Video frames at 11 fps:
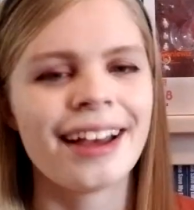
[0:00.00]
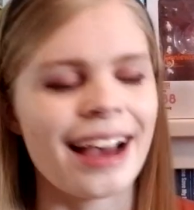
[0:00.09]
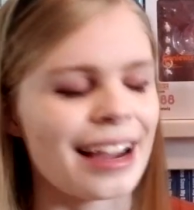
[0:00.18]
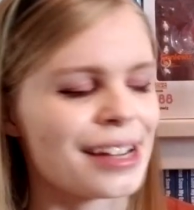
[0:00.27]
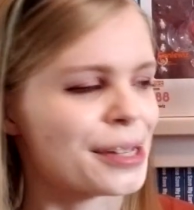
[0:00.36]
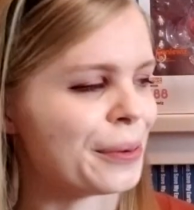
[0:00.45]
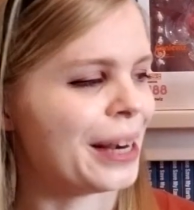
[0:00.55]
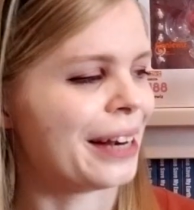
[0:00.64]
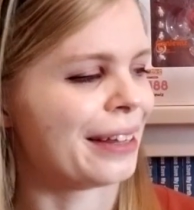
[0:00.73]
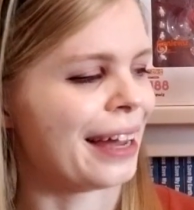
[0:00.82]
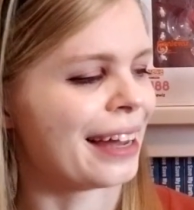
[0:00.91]
I
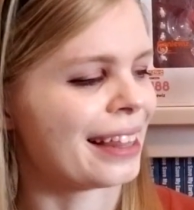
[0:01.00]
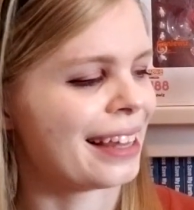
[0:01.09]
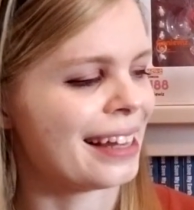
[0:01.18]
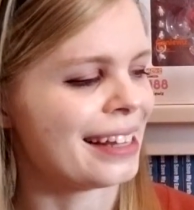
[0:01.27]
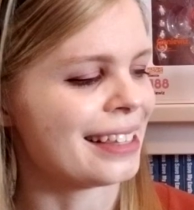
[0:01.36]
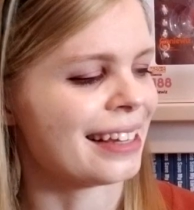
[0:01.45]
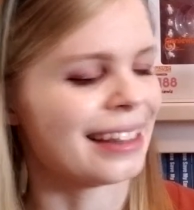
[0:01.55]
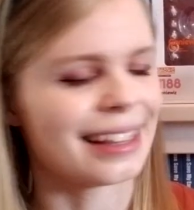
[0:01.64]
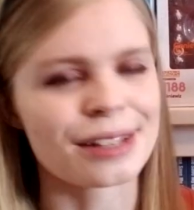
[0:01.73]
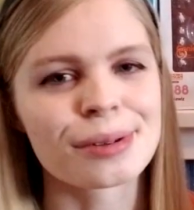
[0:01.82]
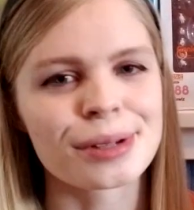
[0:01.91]
swear, like the instant
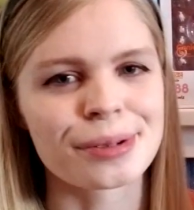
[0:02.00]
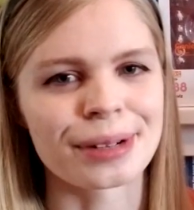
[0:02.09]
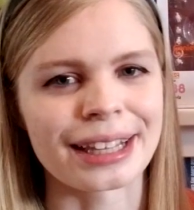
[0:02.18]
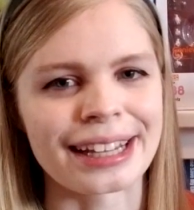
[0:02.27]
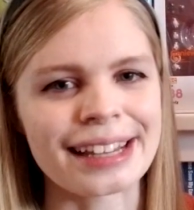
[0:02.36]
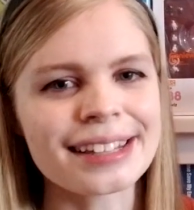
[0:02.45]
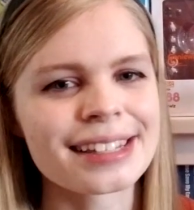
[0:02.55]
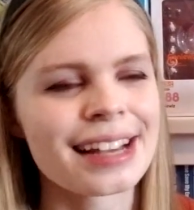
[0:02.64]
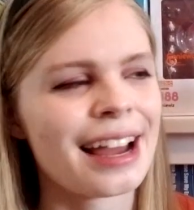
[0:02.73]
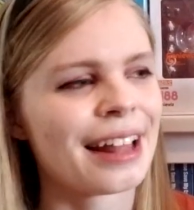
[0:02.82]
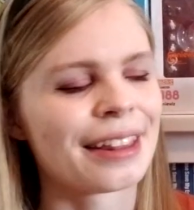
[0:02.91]
this was released,
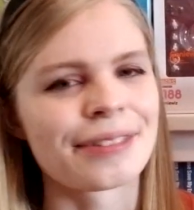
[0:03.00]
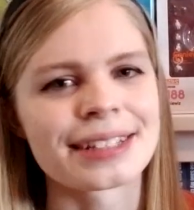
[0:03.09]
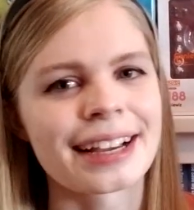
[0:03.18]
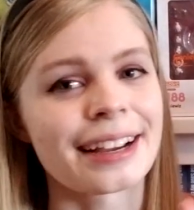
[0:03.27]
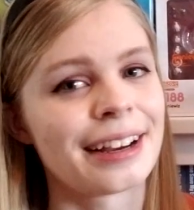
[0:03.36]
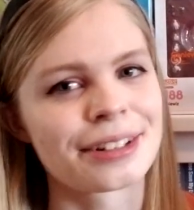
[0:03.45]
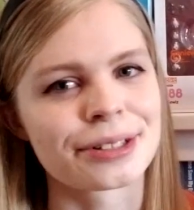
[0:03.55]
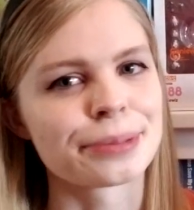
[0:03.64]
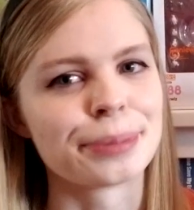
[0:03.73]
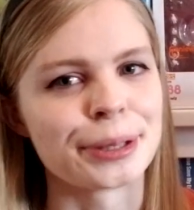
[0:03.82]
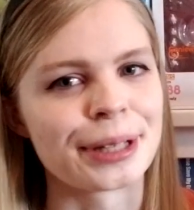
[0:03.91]
there was like
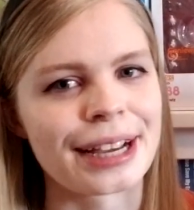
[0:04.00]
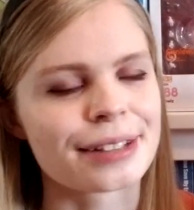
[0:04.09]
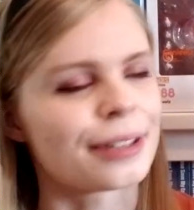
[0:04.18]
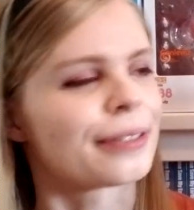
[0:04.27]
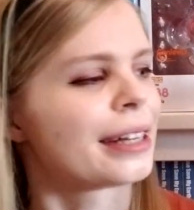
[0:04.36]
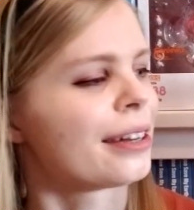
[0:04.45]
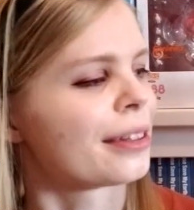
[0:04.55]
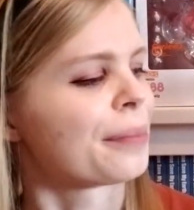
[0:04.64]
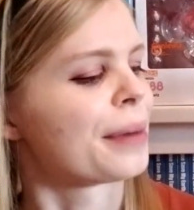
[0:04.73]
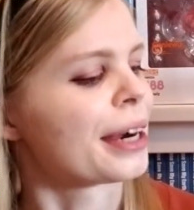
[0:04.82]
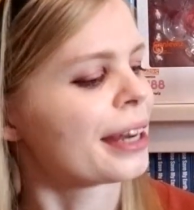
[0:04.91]
100 bootlegs already on the
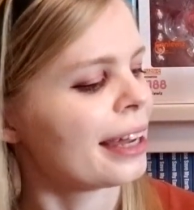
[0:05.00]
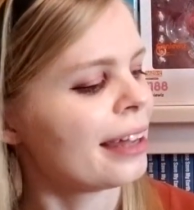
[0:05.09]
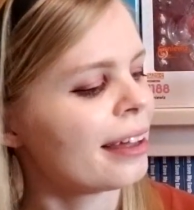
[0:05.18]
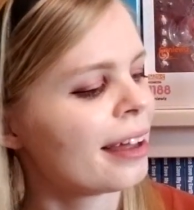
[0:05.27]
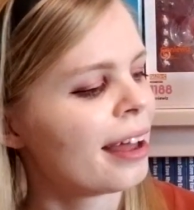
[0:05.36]
market.